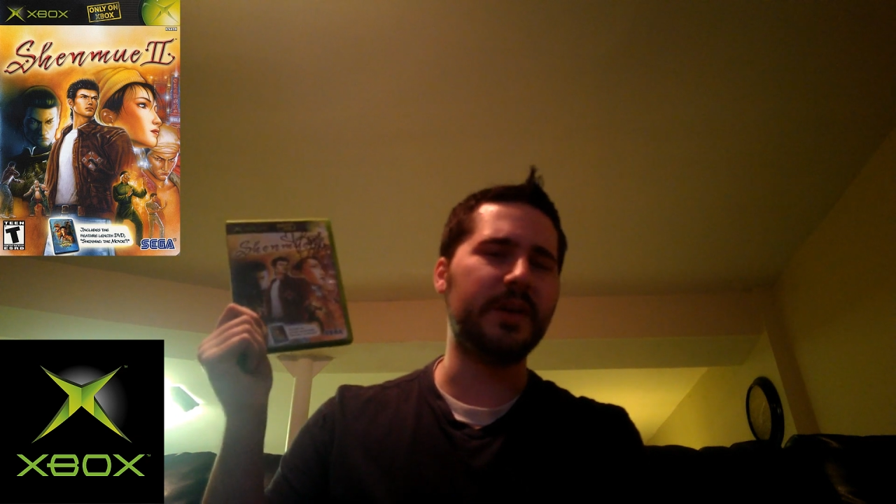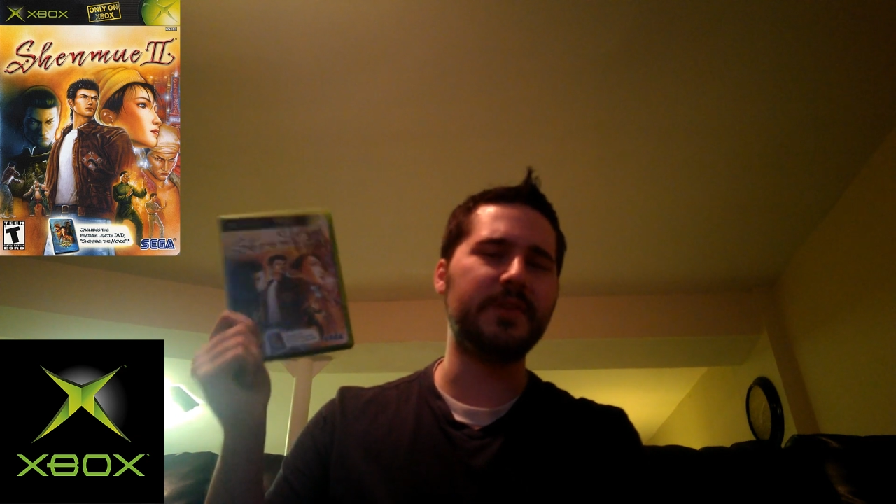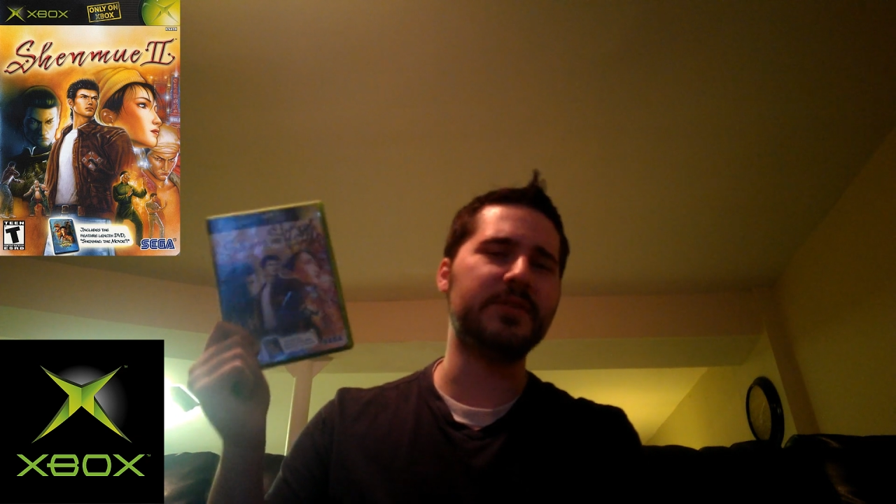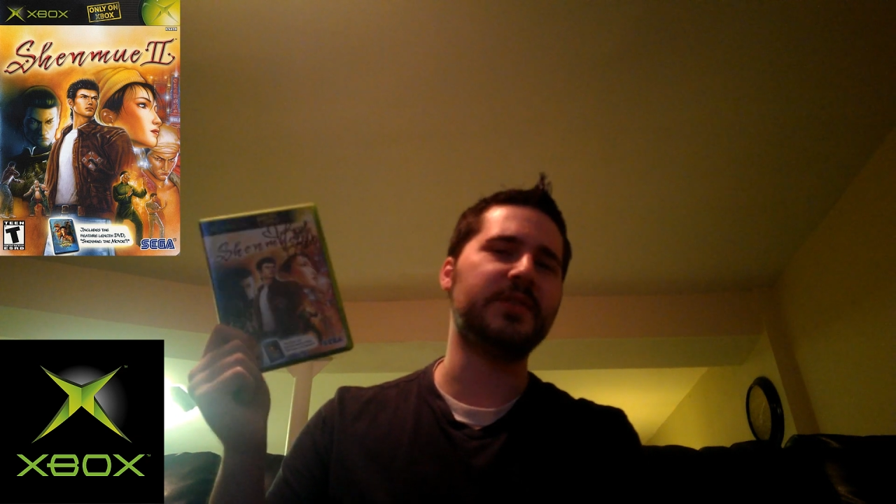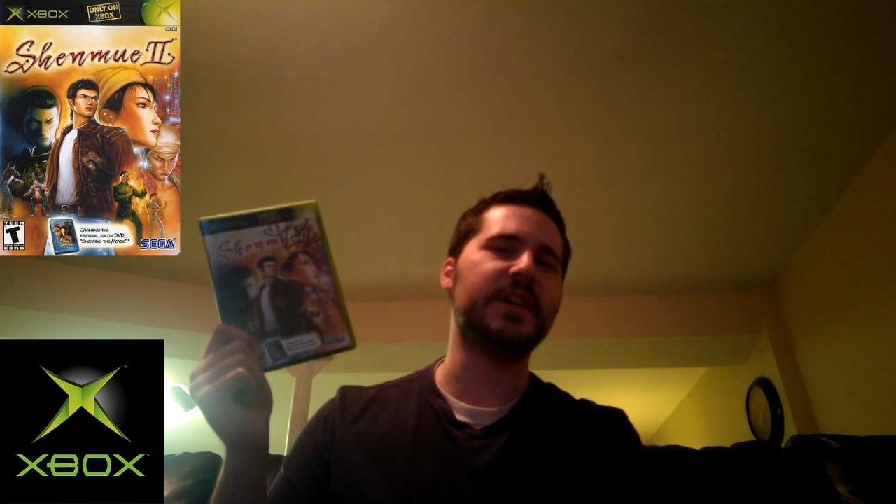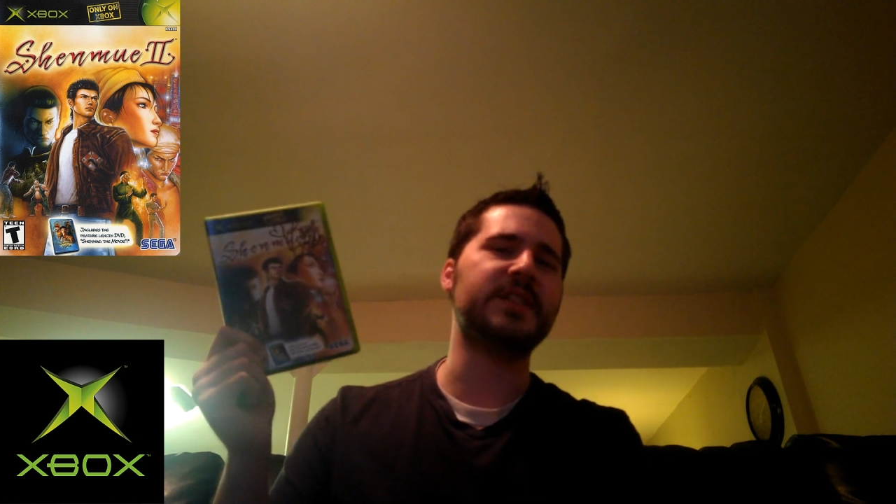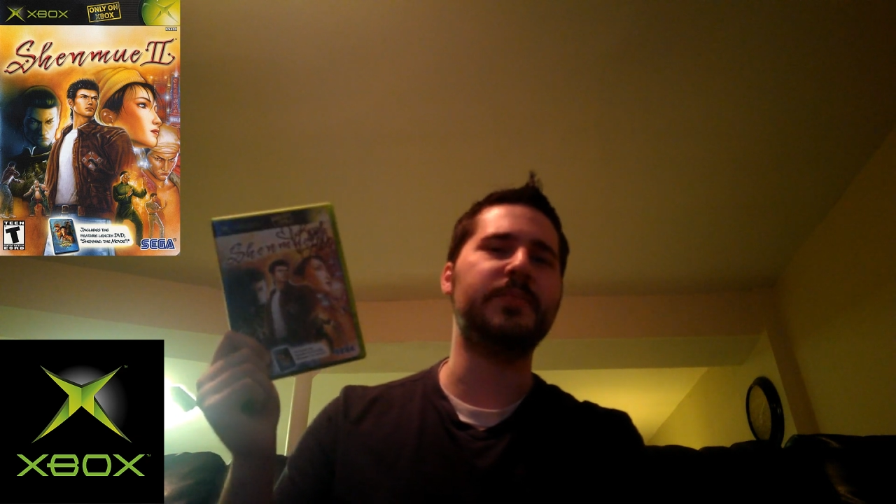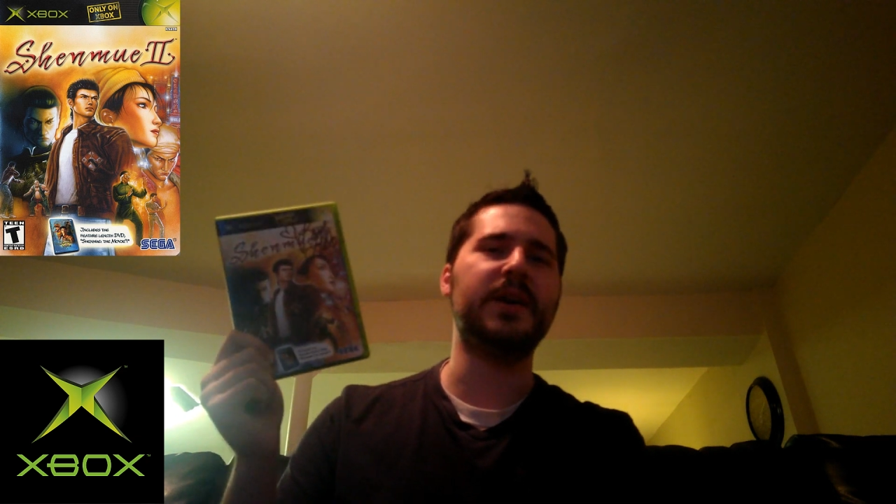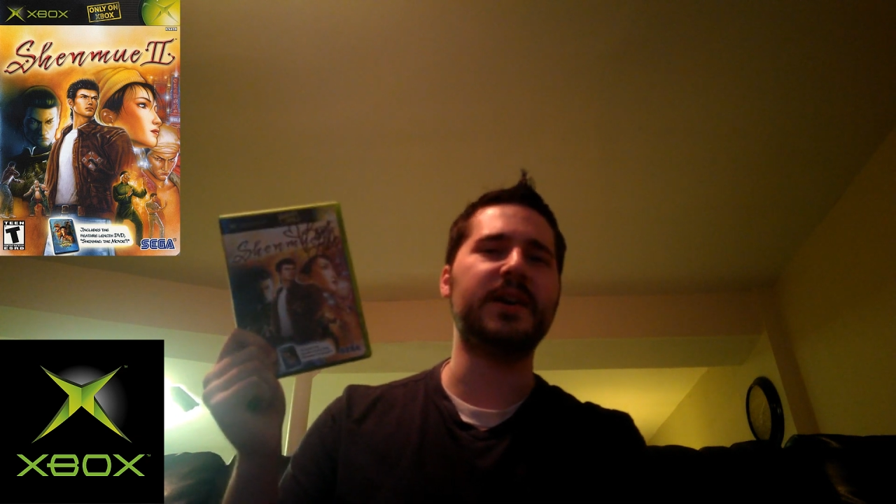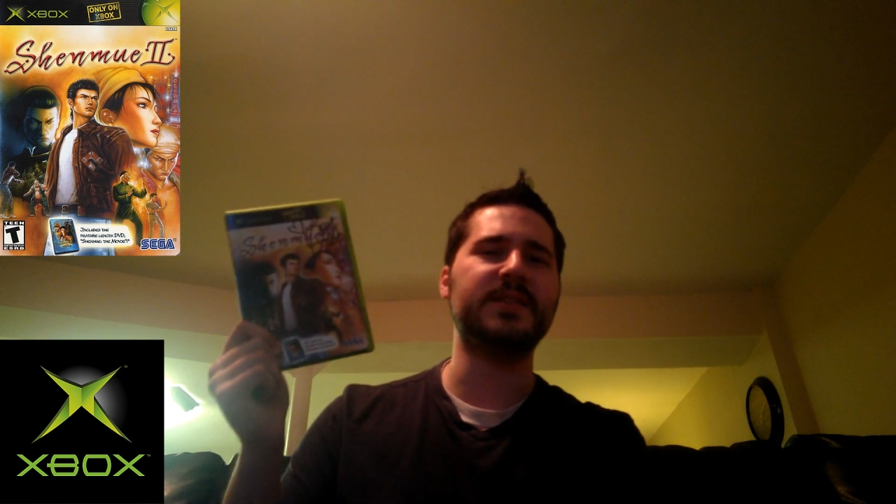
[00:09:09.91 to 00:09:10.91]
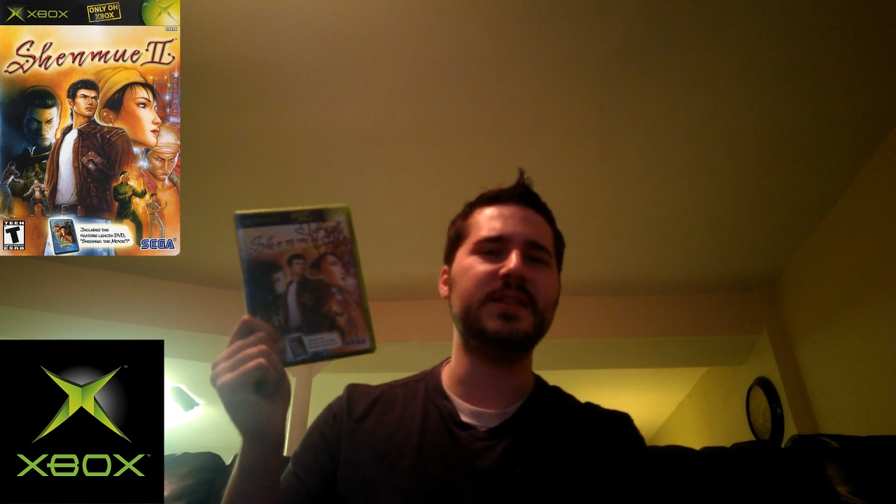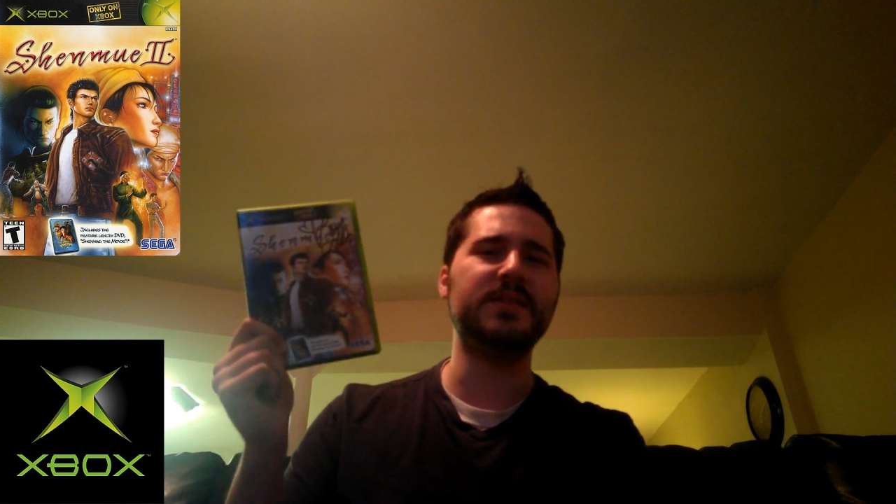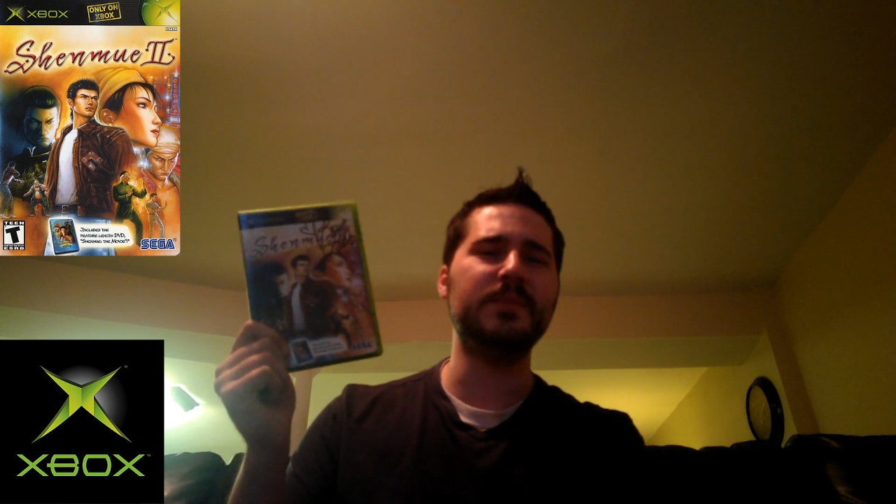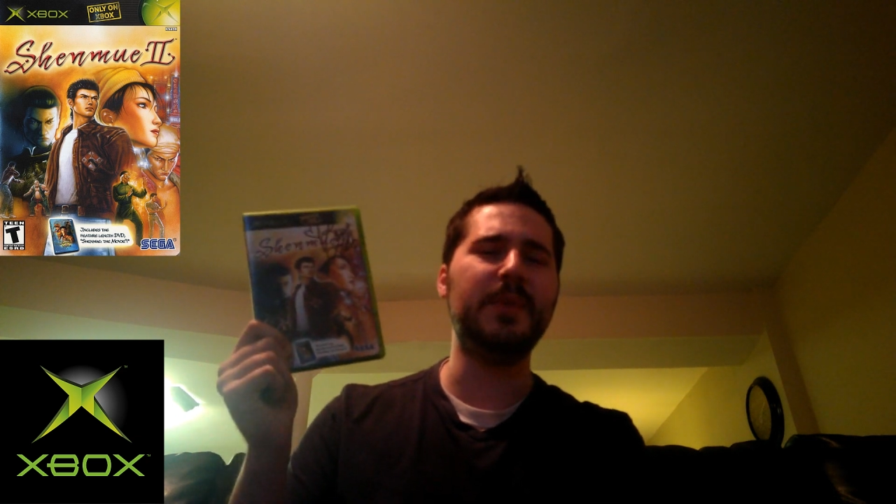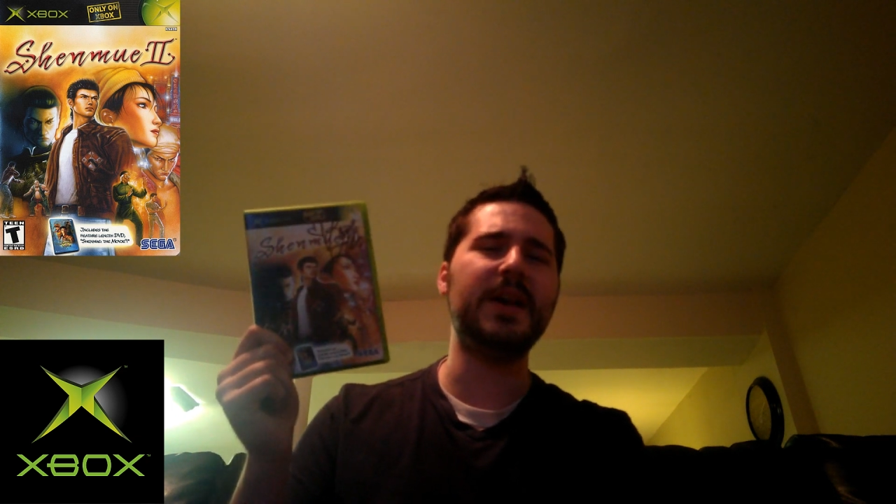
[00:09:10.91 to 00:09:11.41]
on the original Xbox is,
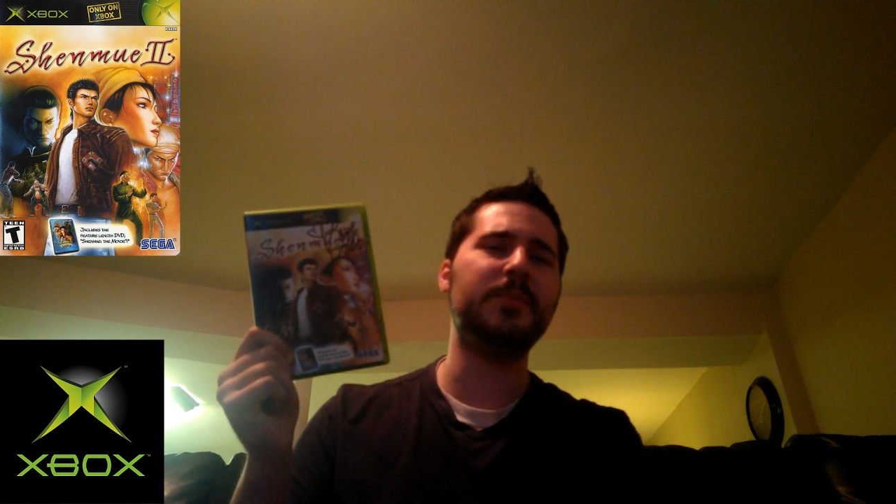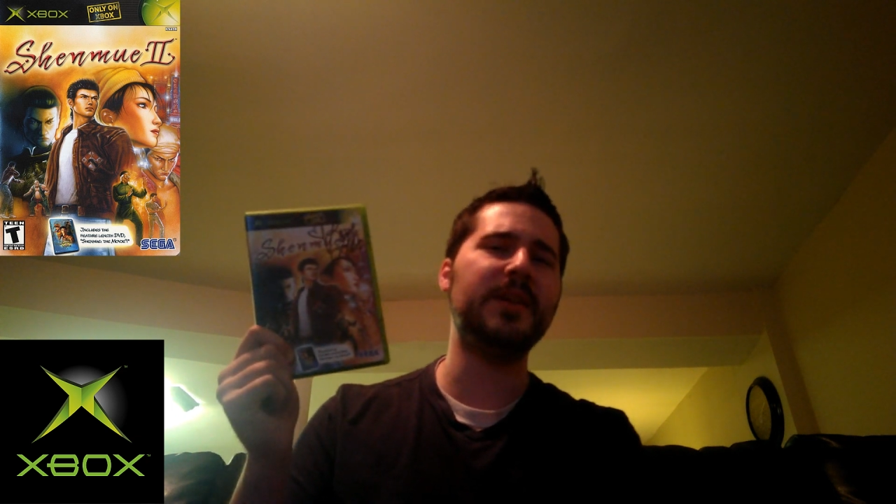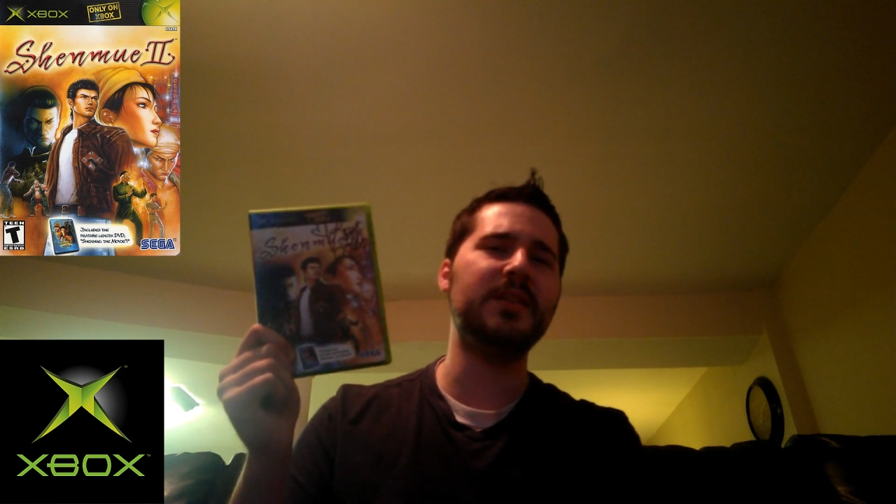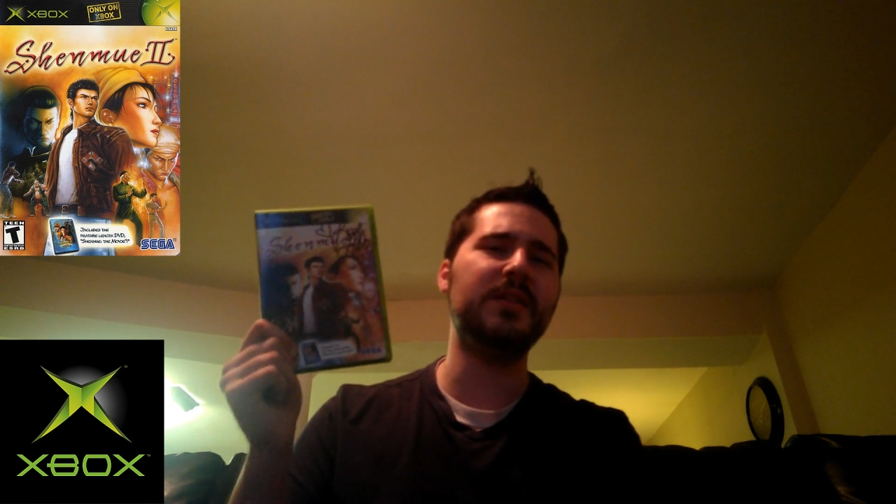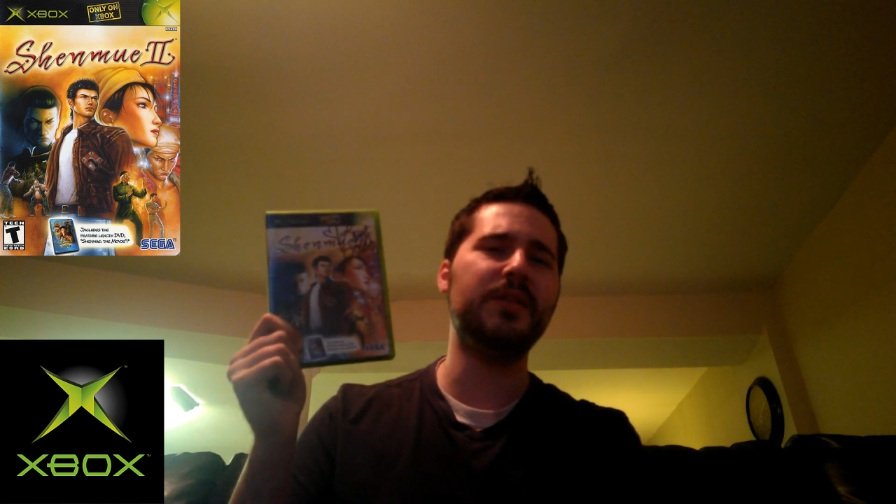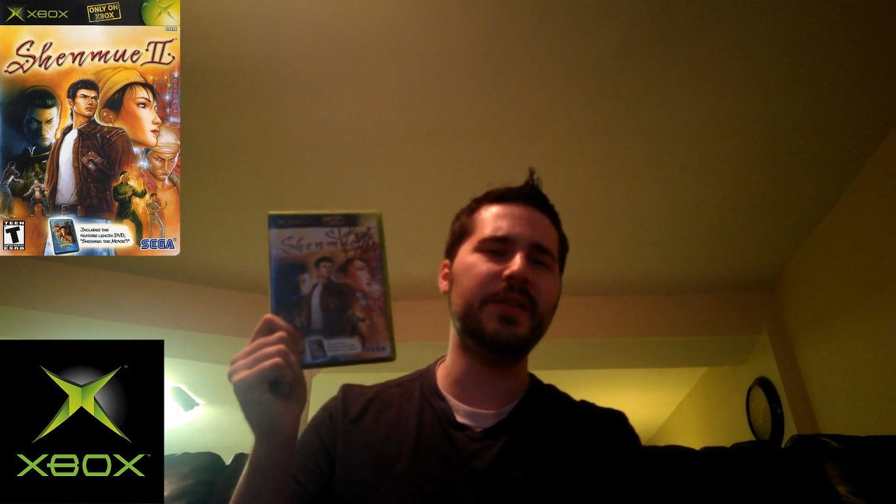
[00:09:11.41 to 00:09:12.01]
in my opinion,